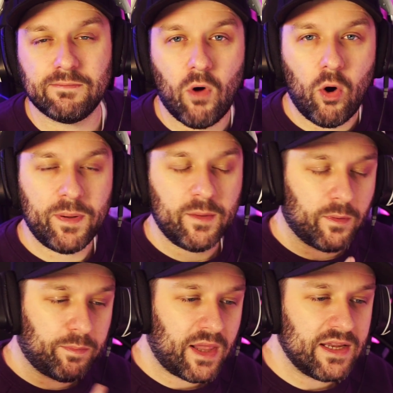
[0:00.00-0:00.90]
more people
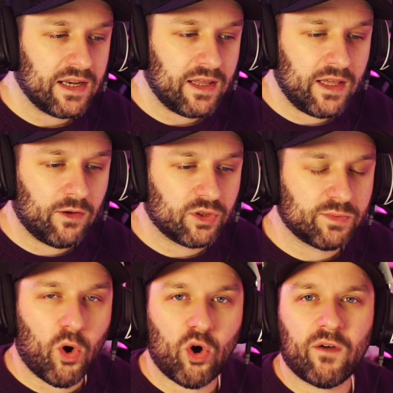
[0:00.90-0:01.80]
playing it equals
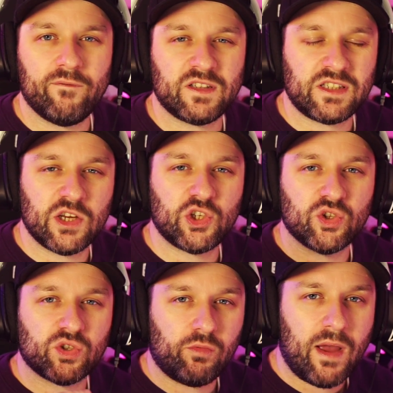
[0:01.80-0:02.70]
more
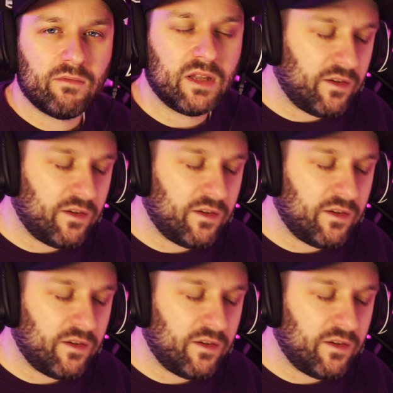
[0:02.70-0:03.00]
conversations around it.